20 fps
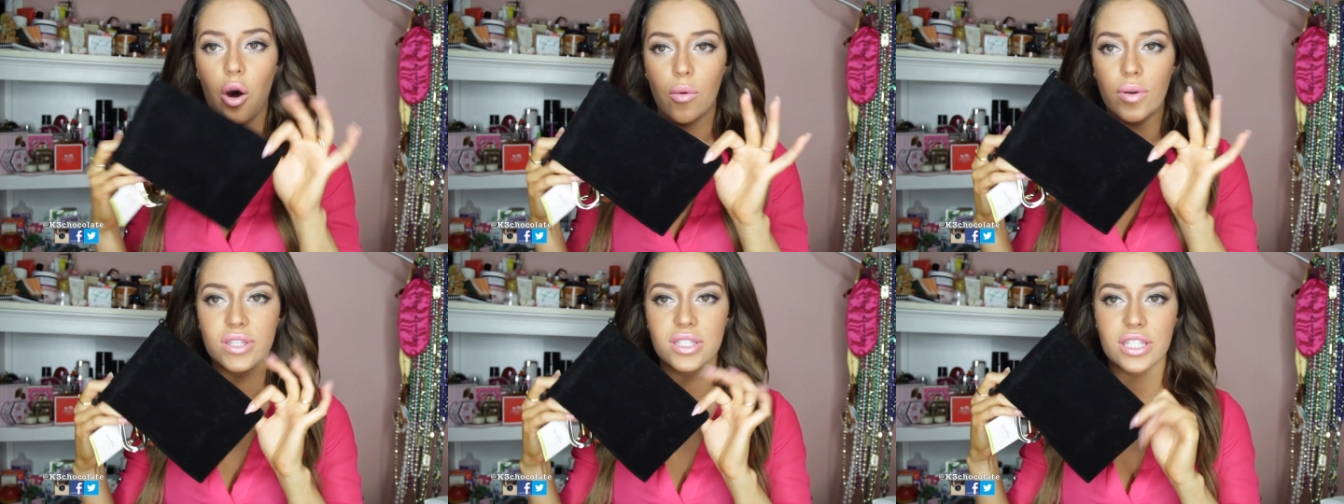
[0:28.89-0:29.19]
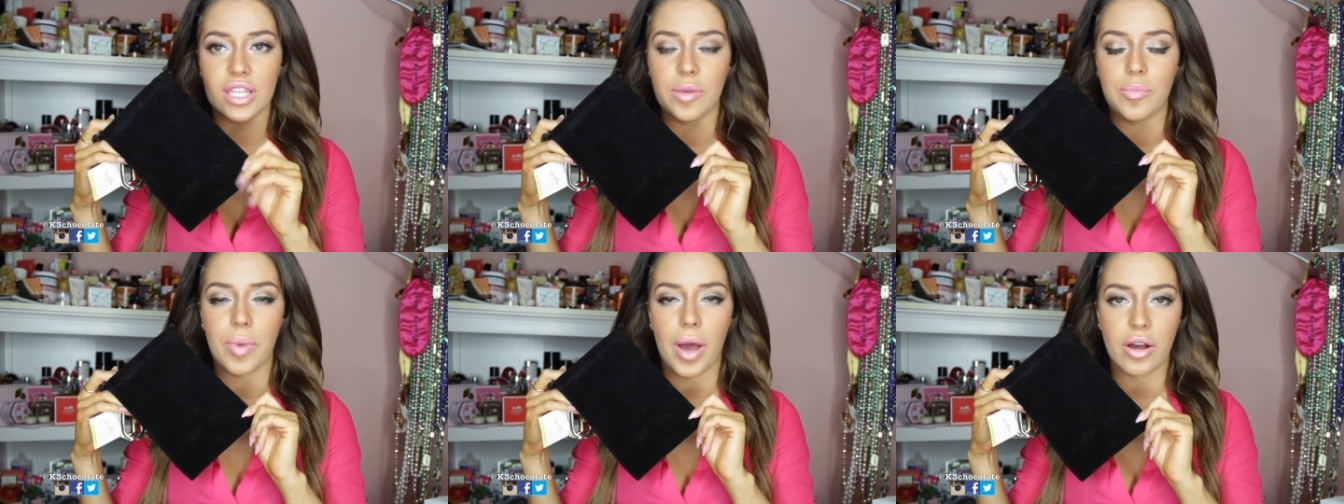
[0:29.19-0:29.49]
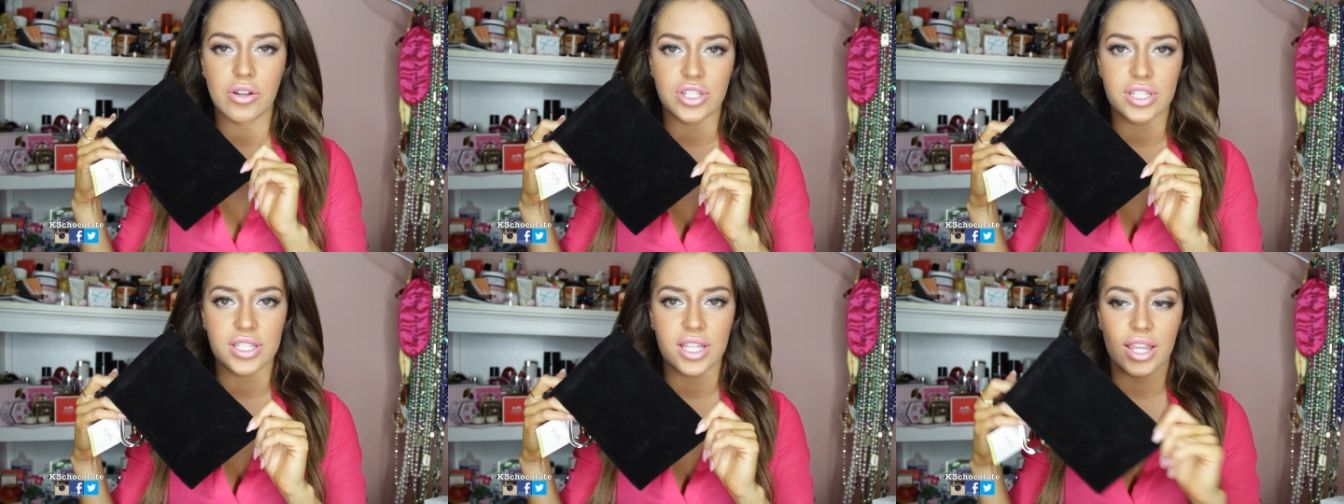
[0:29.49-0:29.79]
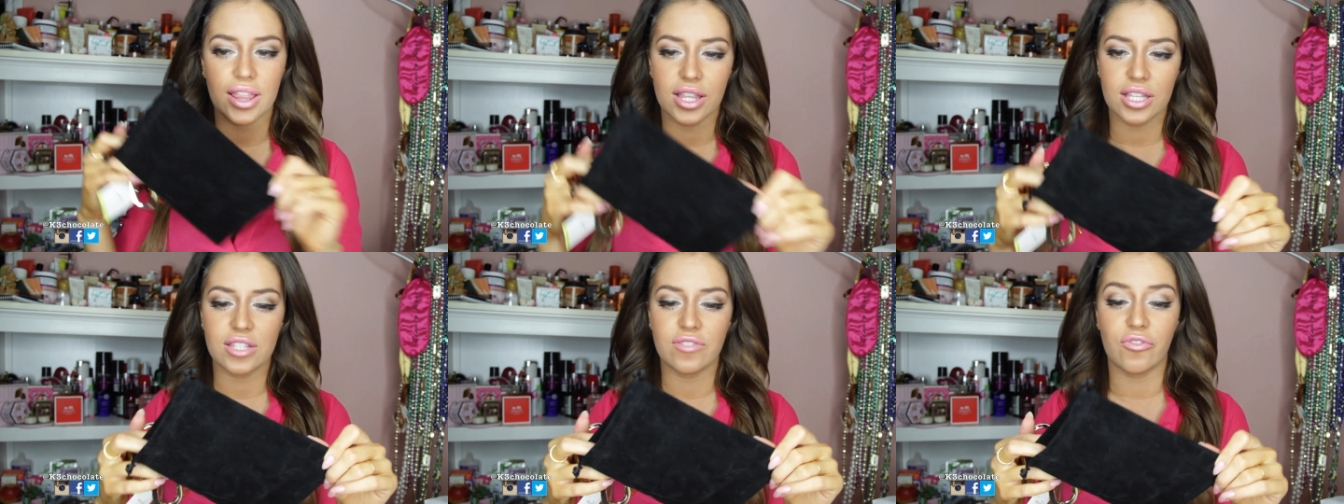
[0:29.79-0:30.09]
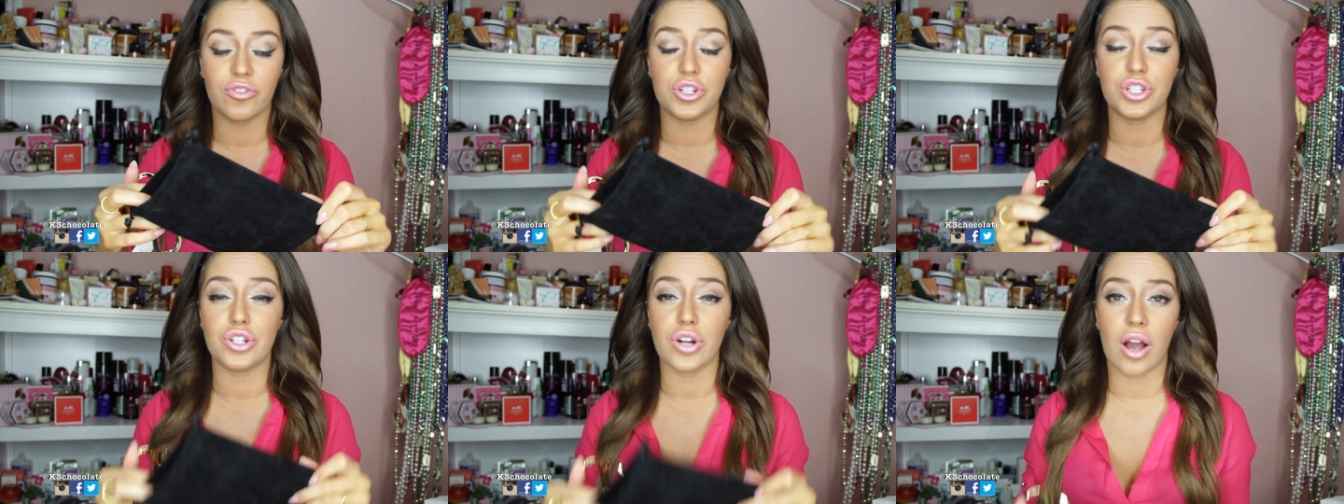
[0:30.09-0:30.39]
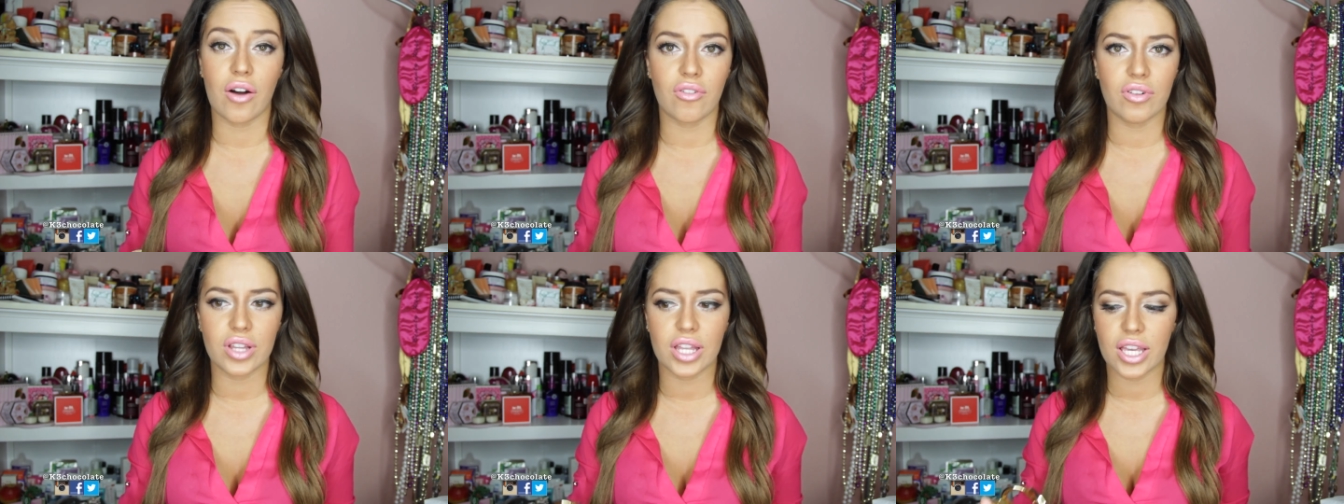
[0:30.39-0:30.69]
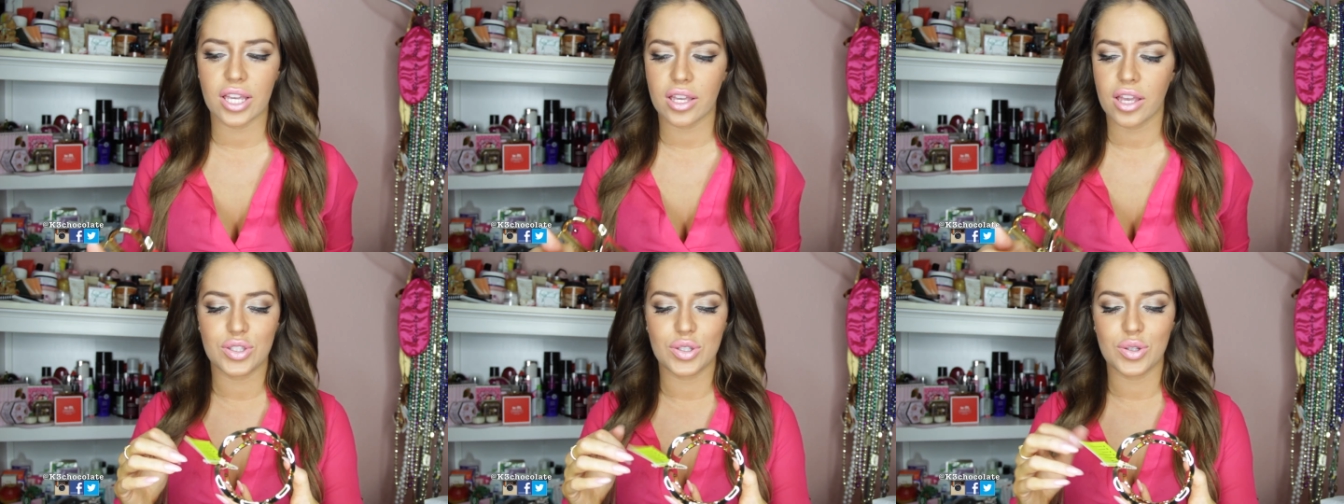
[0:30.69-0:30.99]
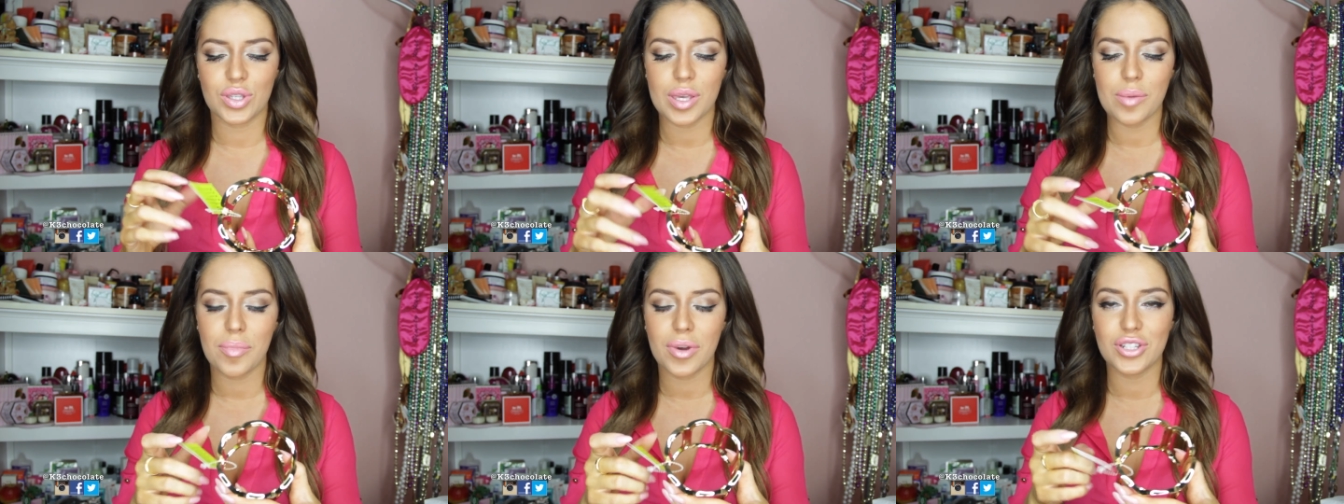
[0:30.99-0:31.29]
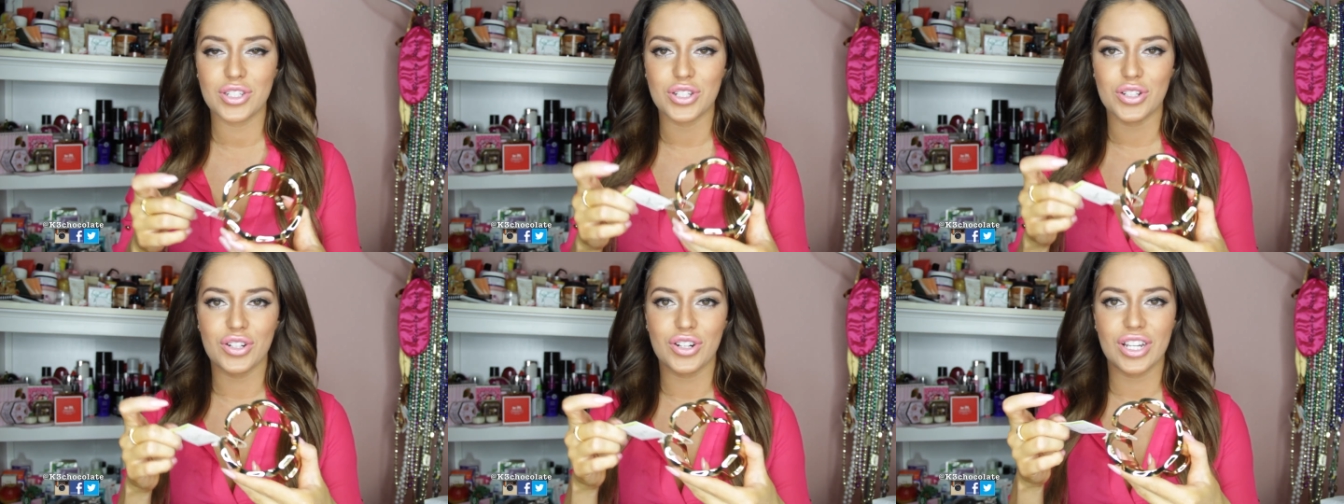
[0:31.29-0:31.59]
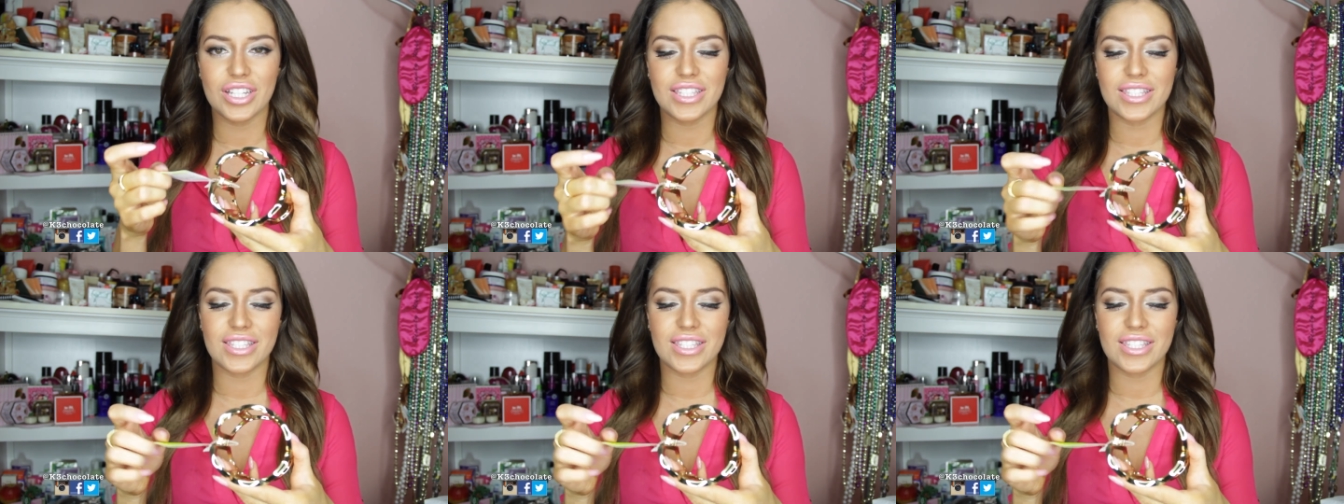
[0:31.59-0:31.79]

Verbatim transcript: always keep pouches like this for traveling to keep my jewelry